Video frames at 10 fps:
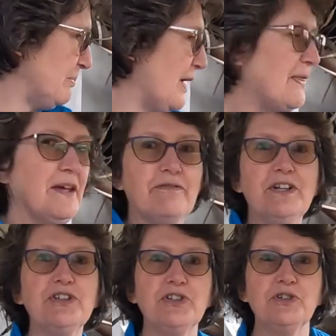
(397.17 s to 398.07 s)
But the
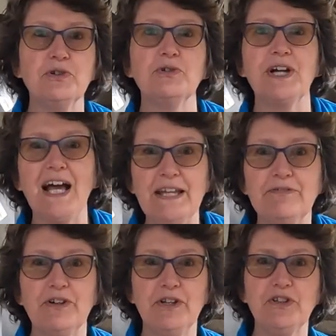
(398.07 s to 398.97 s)
original galley
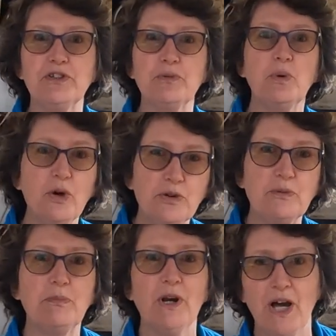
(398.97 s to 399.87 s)
furniture was
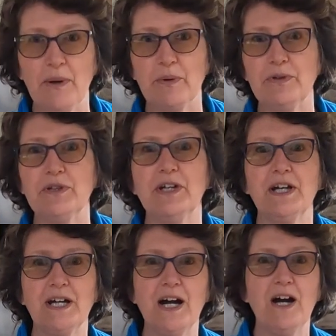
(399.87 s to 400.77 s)
plywood,
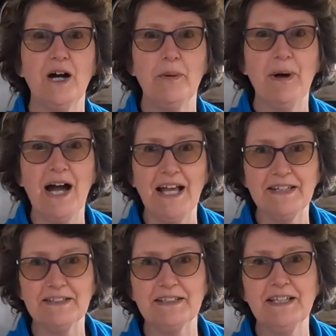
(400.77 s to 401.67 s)

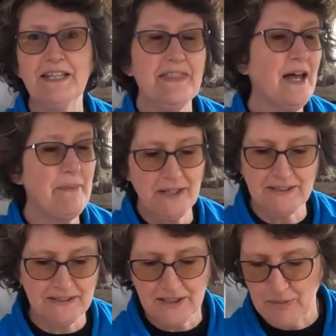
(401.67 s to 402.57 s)
and that
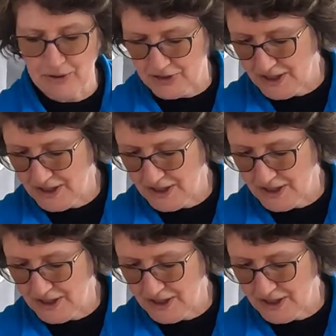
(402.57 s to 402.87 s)
makes it so much